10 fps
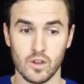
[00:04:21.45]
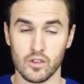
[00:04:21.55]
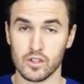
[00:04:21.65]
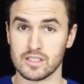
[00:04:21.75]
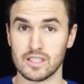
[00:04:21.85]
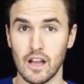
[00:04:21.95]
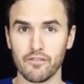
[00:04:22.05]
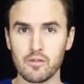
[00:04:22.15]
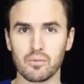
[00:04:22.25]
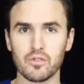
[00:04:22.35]
whether it's
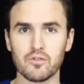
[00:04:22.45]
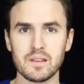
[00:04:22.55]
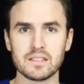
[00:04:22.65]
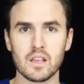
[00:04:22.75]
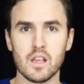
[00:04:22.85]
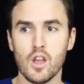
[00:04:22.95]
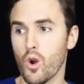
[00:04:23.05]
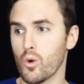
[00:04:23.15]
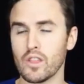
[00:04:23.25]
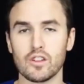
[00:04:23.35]
self improvement
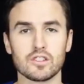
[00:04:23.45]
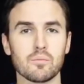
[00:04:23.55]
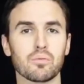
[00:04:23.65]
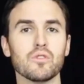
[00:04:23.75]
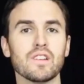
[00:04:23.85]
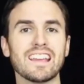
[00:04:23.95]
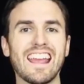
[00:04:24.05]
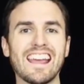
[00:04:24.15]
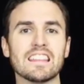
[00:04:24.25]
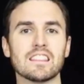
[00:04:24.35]
or whether it's improving at
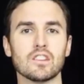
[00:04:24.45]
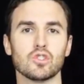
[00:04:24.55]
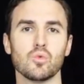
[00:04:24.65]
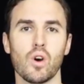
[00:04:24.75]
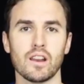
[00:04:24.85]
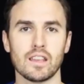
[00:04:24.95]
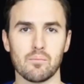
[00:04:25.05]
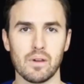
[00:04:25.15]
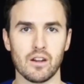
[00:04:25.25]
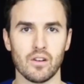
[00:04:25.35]
anything that you want to
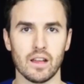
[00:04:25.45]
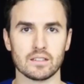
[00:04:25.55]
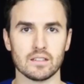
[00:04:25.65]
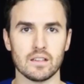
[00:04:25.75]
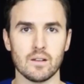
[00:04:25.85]
get better at.